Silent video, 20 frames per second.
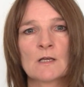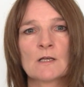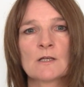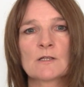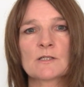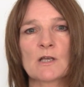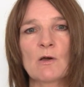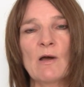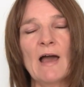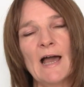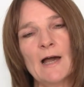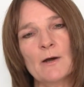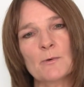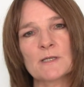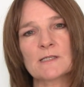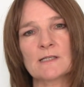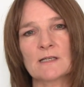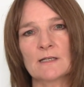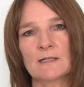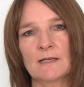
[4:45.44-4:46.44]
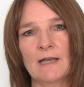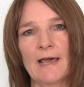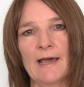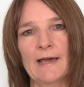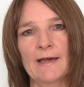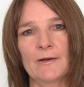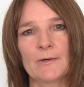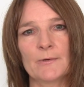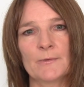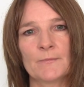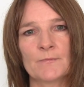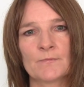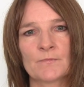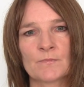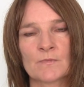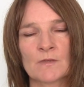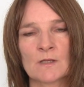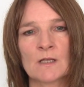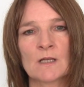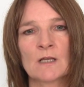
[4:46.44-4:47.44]
So how is it now?
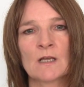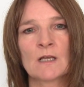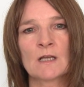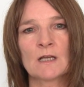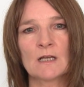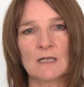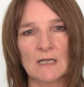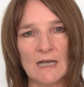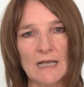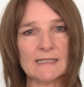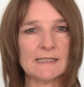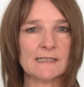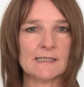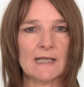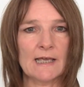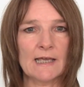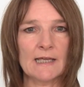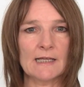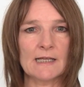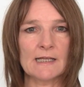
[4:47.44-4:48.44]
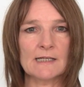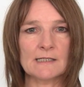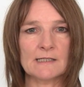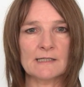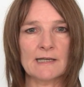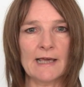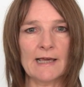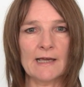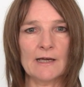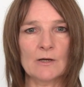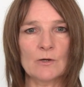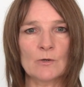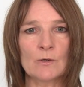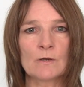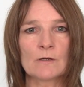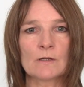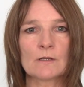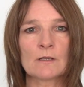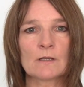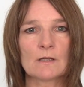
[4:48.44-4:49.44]
Let's say it's now